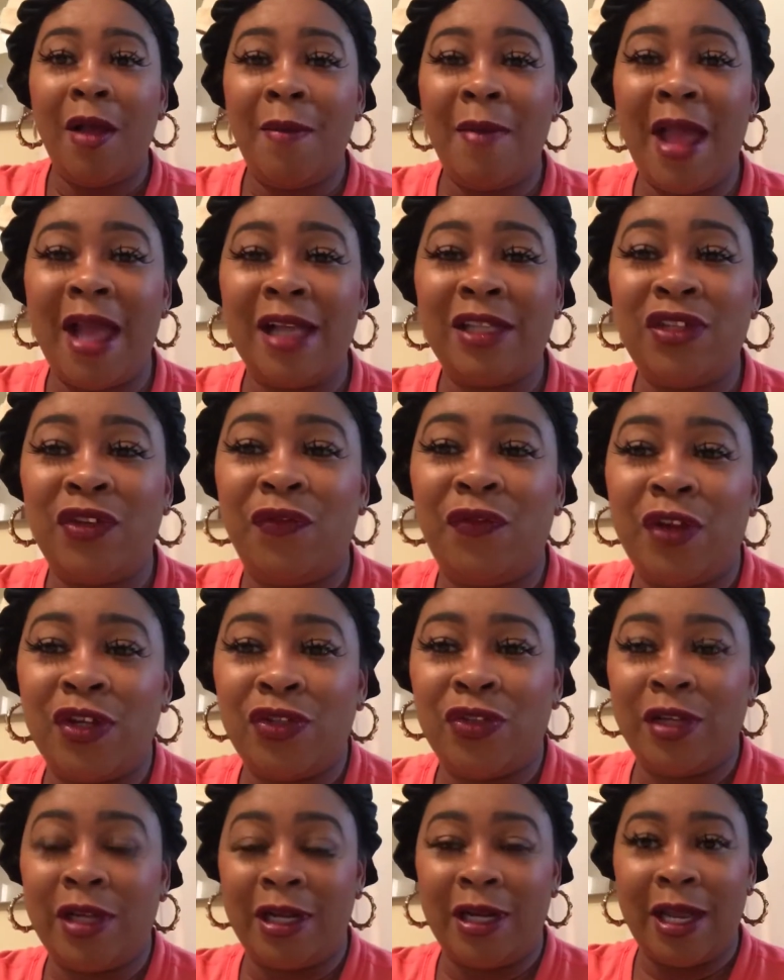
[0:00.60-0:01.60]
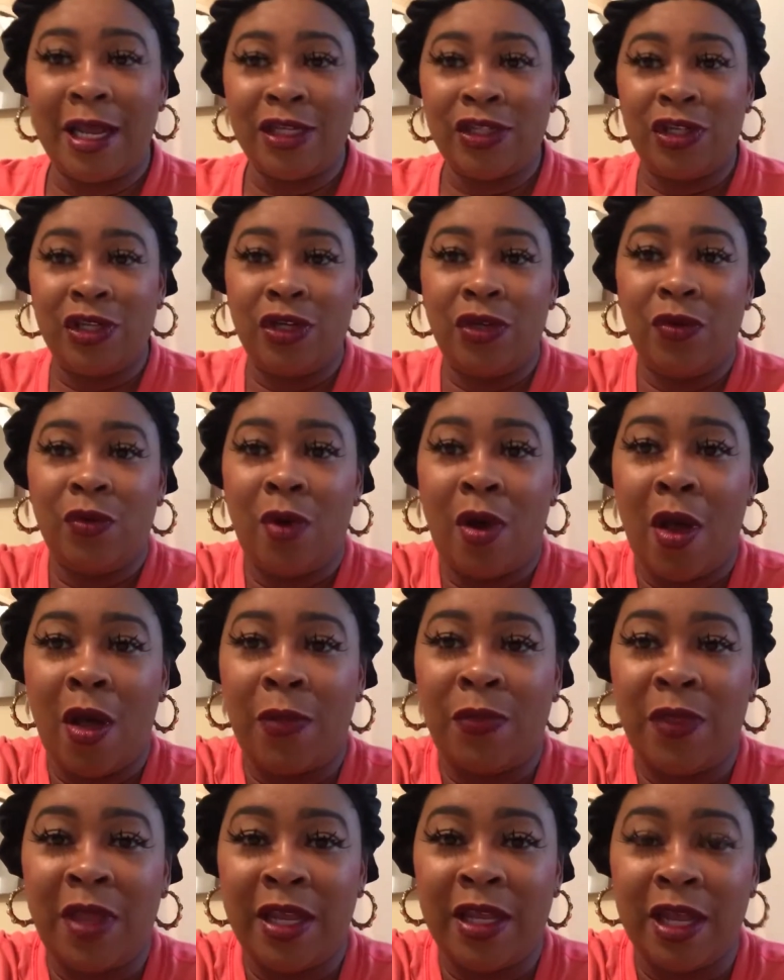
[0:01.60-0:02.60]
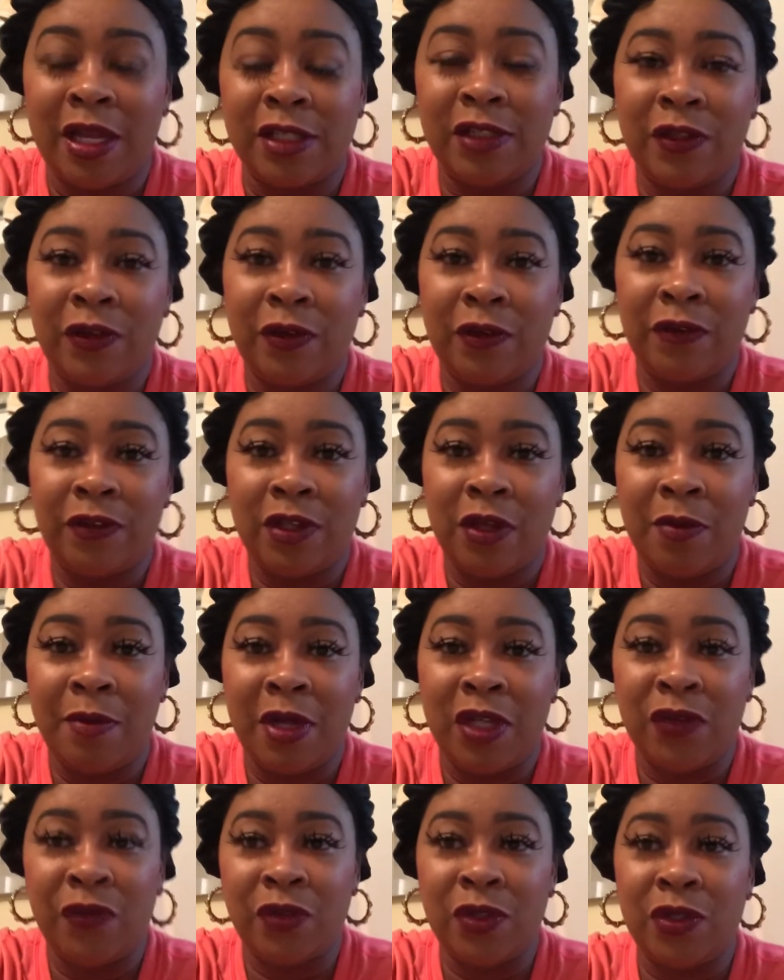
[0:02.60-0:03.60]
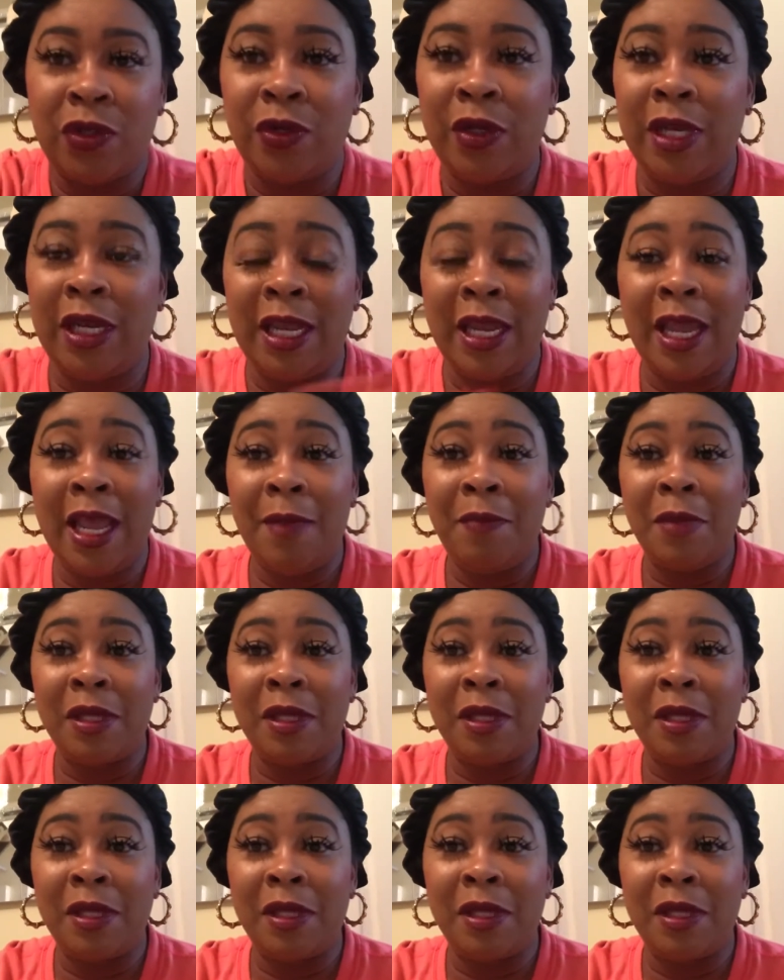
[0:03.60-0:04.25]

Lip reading: back to Frederica Nation, you all. Thank y'all so much for tuning in.